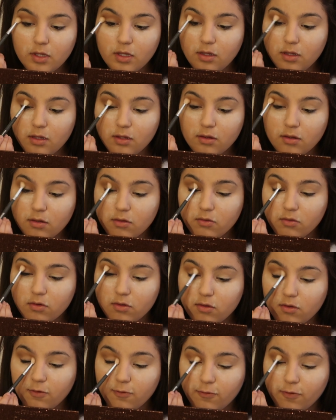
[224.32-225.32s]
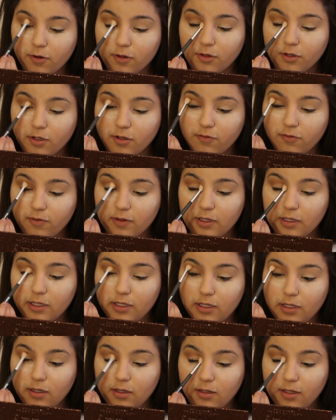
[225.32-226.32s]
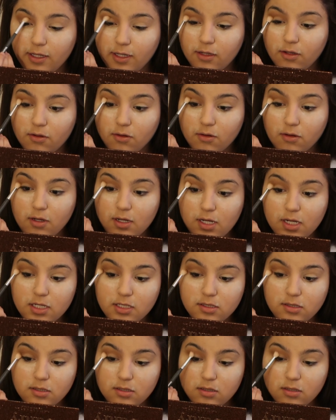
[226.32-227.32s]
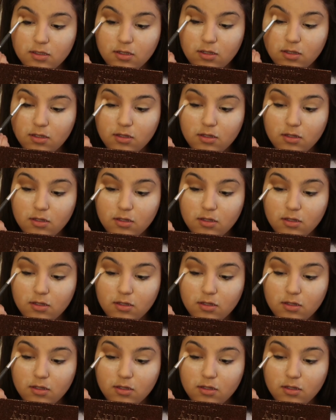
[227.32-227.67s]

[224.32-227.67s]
And this is just to further define that crease.